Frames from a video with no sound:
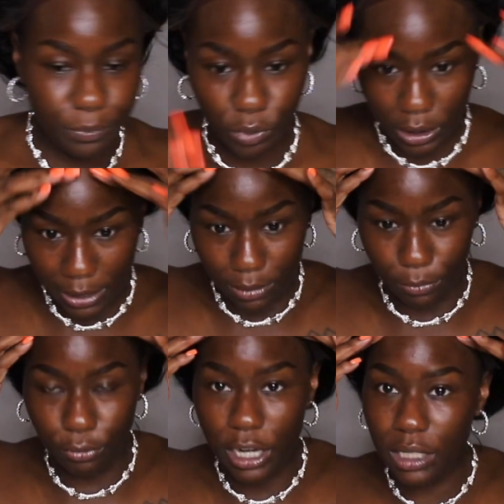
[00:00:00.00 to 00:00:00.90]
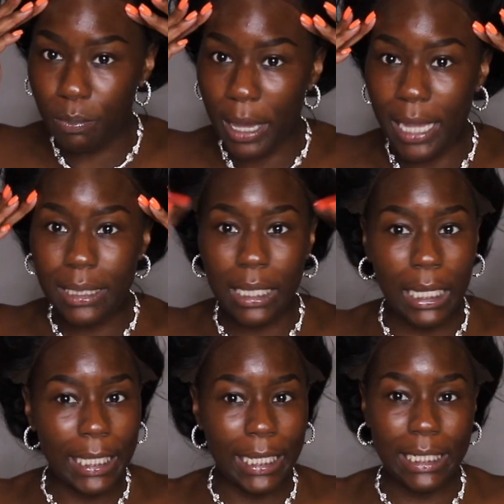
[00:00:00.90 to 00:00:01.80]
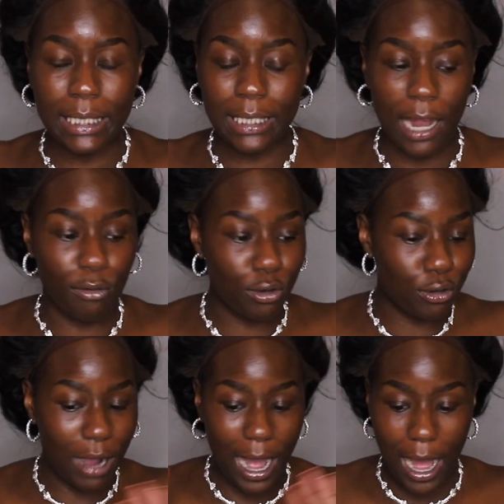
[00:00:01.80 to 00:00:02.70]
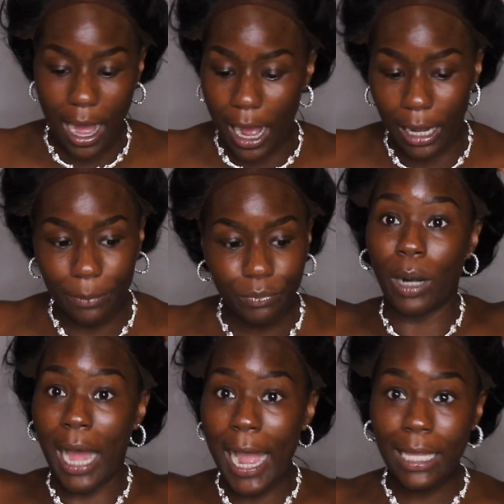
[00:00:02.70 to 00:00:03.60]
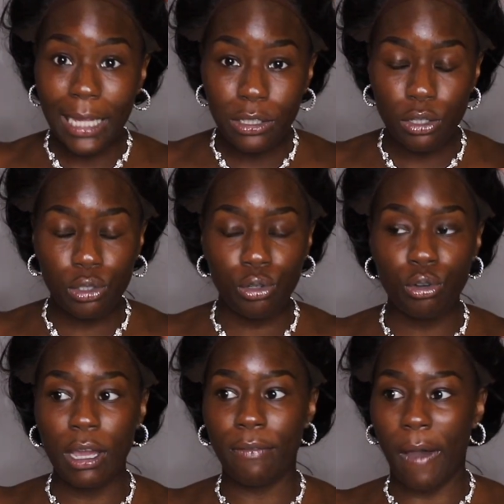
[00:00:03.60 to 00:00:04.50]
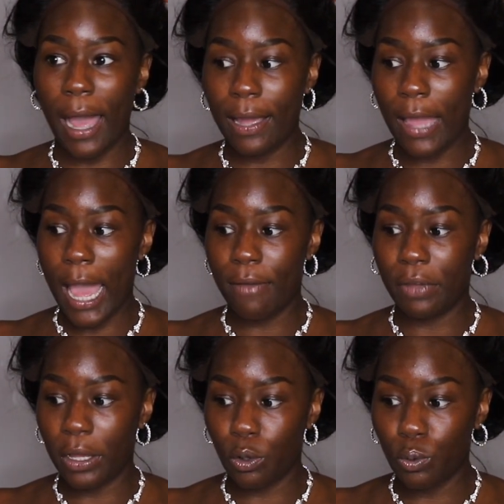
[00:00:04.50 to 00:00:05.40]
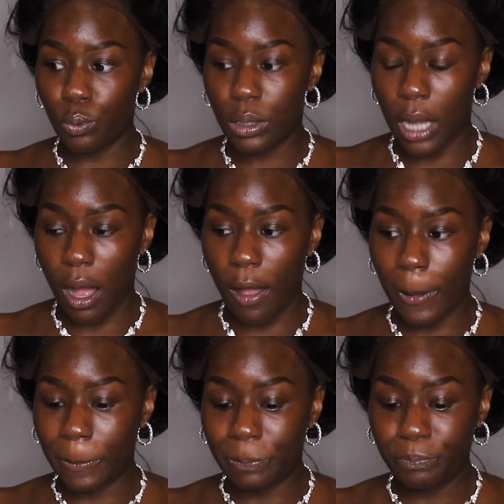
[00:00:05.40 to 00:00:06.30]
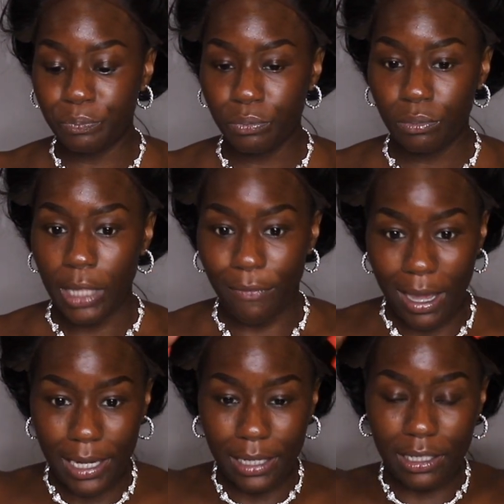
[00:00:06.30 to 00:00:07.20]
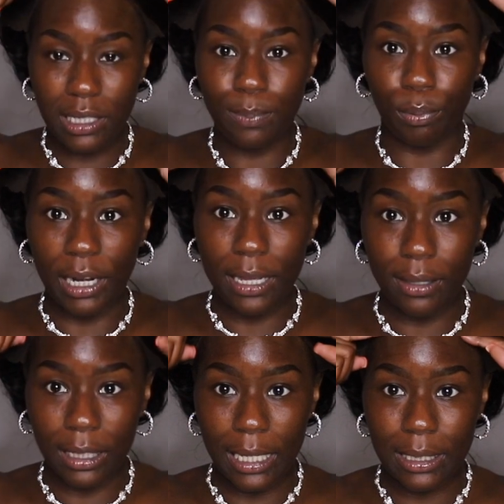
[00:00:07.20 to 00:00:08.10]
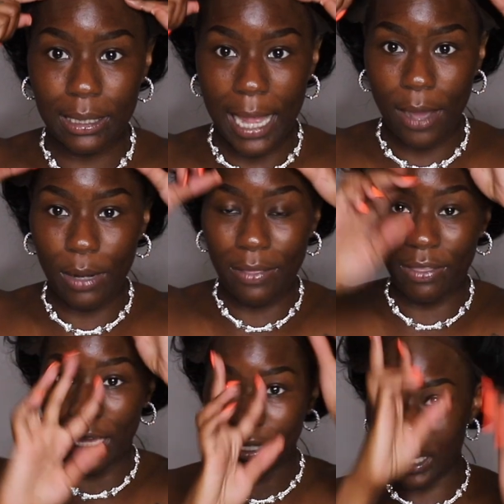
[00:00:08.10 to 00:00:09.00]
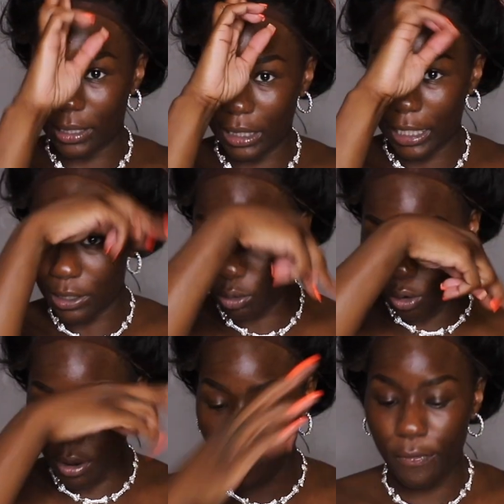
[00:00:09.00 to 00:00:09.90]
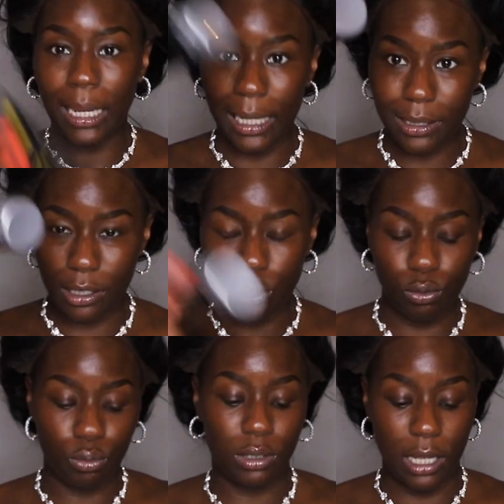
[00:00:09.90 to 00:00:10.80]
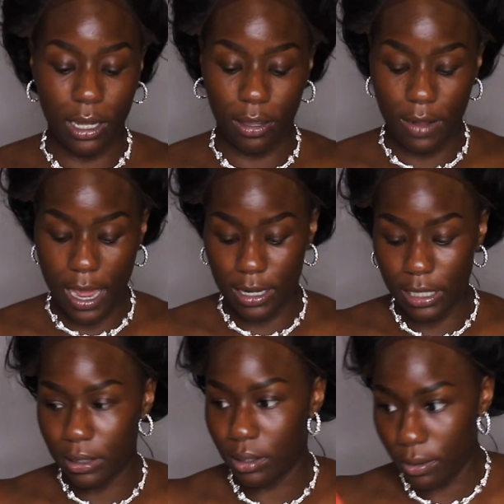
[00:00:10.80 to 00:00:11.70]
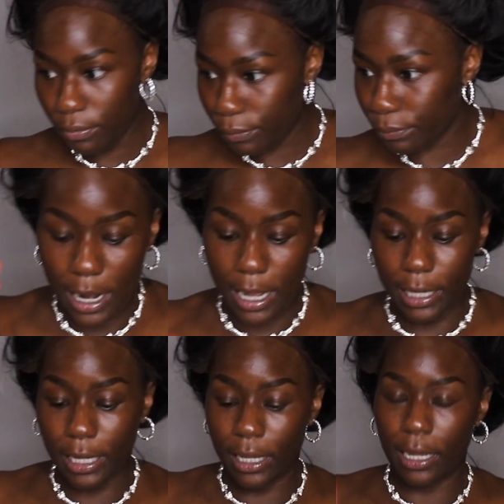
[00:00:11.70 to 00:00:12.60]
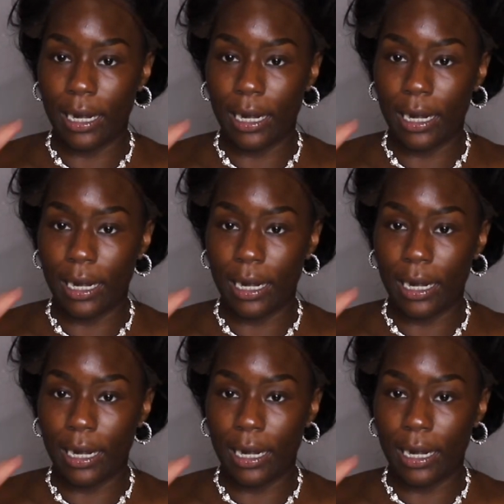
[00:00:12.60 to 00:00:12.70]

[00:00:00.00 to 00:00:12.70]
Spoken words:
So now it's a fresh base, clean, sterile, What I like to do if I haven't used if I didn't spray the lace down and then cut the lace off, I like to use an adhesive, and I get an